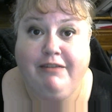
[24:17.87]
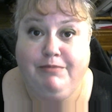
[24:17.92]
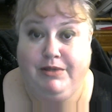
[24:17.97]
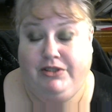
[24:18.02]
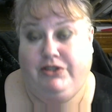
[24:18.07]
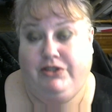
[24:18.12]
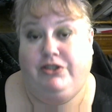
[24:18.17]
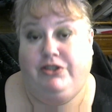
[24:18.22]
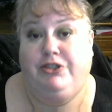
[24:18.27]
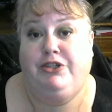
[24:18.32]

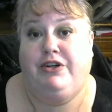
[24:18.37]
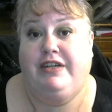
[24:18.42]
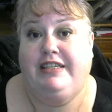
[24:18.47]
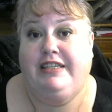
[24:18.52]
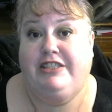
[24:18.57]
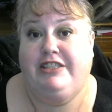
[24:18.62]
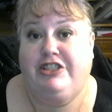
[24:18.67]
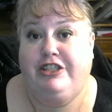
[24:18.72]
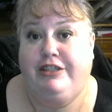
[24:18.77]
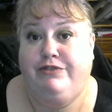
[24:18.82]
musical you're
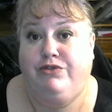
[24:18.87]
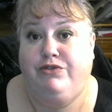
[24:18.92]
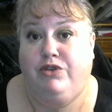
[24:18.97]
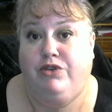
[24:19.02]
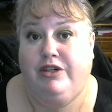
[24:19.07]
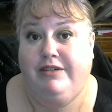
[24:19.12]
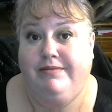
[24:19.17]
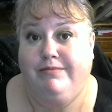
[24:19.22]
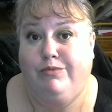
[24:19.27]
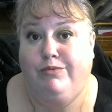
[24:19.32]
auditioning
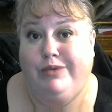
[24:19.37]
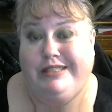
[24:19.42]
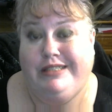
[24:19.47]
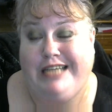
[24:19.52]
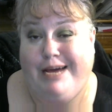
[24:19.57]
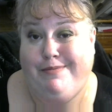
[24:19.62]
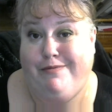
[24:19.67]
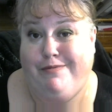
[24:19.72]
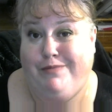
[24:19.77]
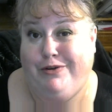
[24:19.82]
for, what
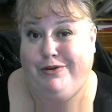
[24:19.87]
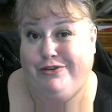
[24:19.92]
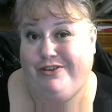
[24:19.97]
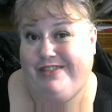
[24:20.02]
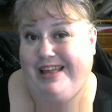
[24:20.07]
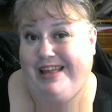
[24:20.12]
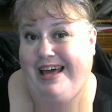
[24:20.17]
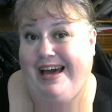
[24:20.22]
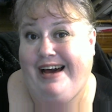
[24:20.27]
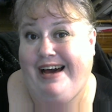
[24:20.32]
type of music
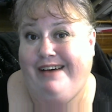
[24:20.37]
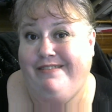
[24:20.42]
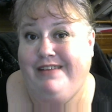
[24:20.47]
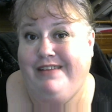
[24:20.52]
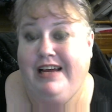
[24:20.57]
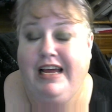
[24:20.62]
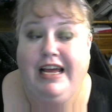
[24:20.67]
they have.